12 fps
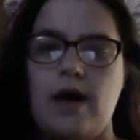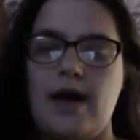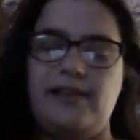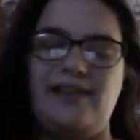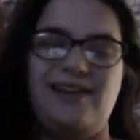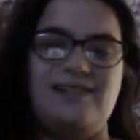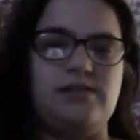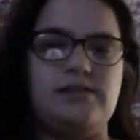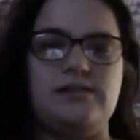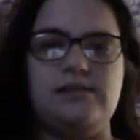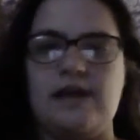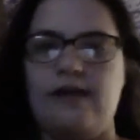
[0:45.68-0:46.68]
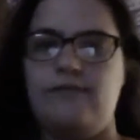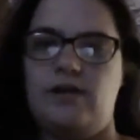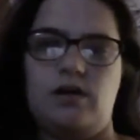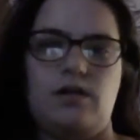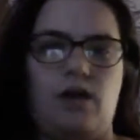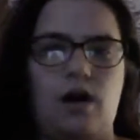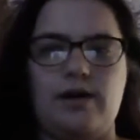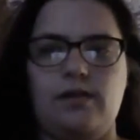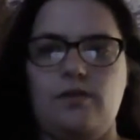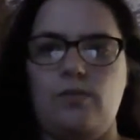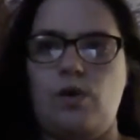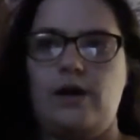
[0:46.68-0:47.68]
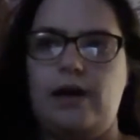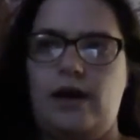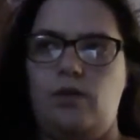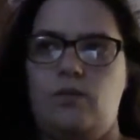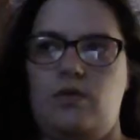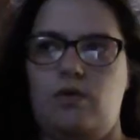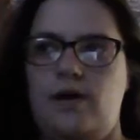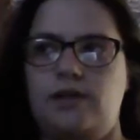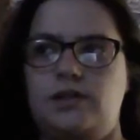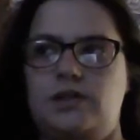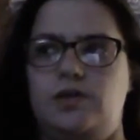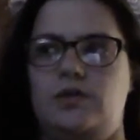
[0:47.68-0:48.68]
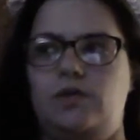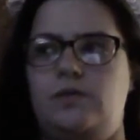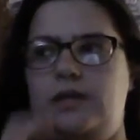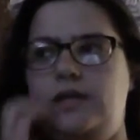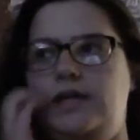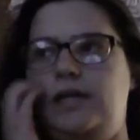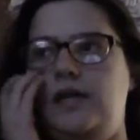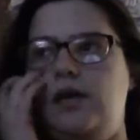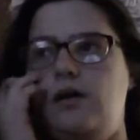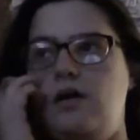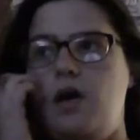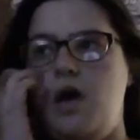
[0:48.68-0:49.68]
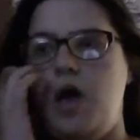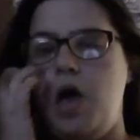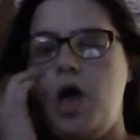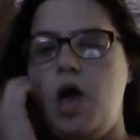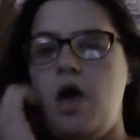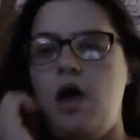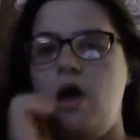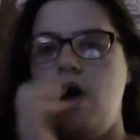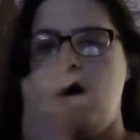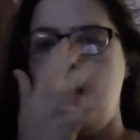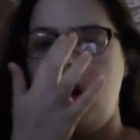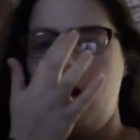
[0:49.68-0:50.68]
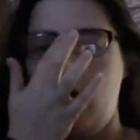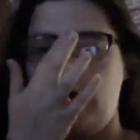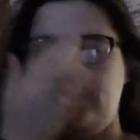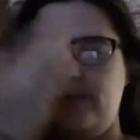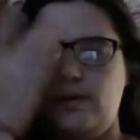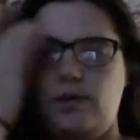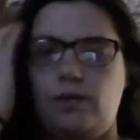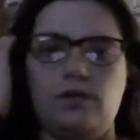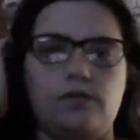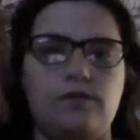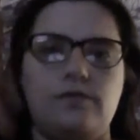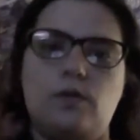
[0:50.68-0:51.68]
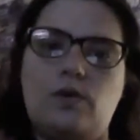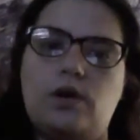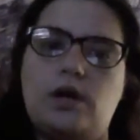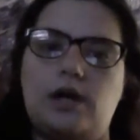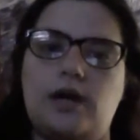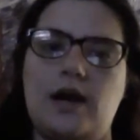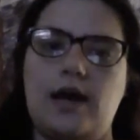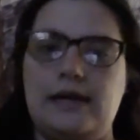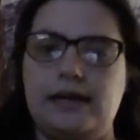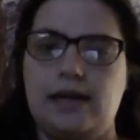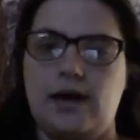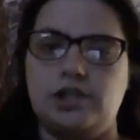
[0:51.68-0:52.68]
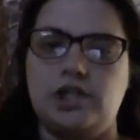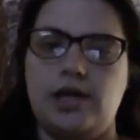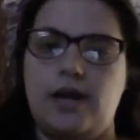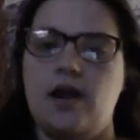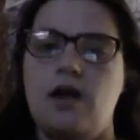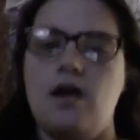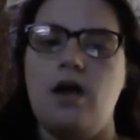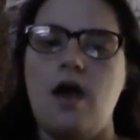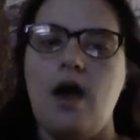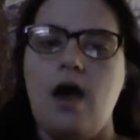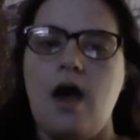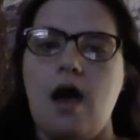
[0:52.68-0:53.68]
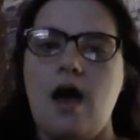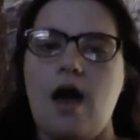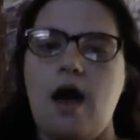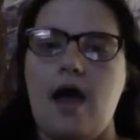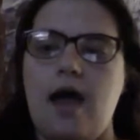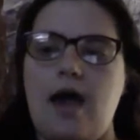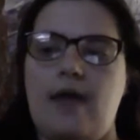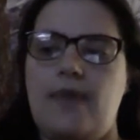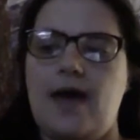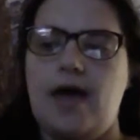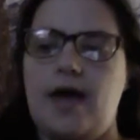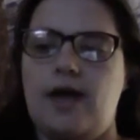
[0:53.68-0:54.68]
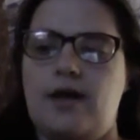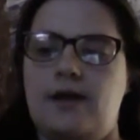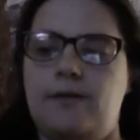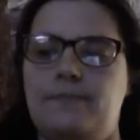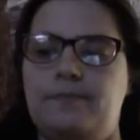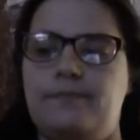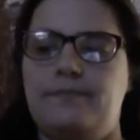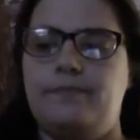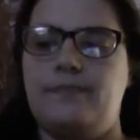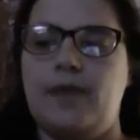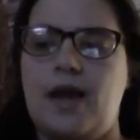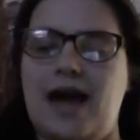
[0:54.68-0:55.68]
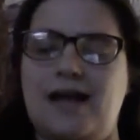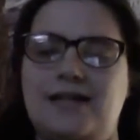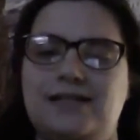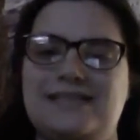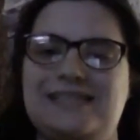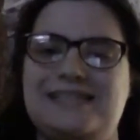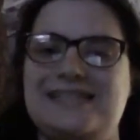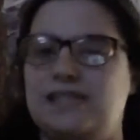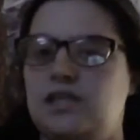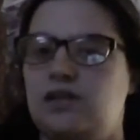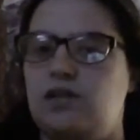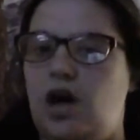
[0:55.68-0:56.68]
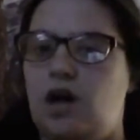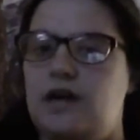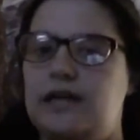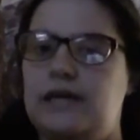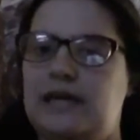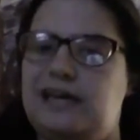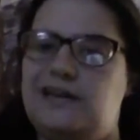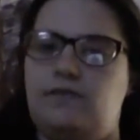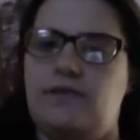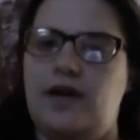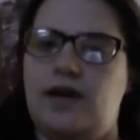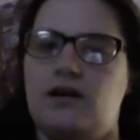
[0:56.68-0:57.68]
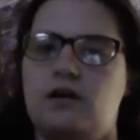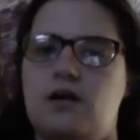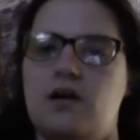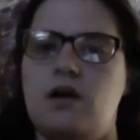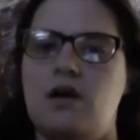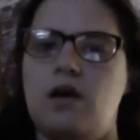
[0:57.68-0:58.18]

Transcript: at like 7 o'clock in the morning, we went to the hospital for an induction. And then at 6 o'clock in the evening,